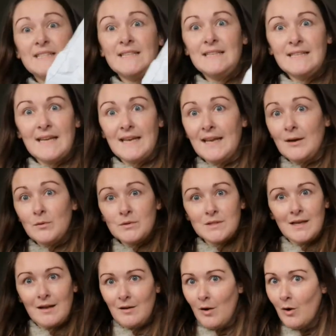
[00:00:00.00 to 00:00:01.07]
I seen it, I
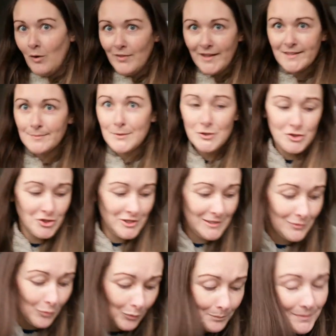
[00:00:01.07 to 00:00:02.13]
was like, oh, that's my
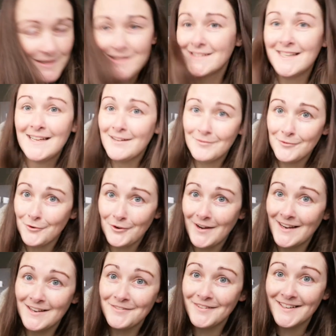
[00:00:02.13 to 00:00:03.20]
sheen all, because I haven't got
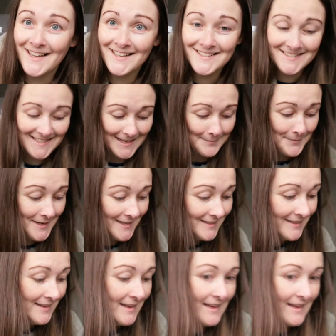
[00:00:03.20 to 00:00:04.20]
anything else coming.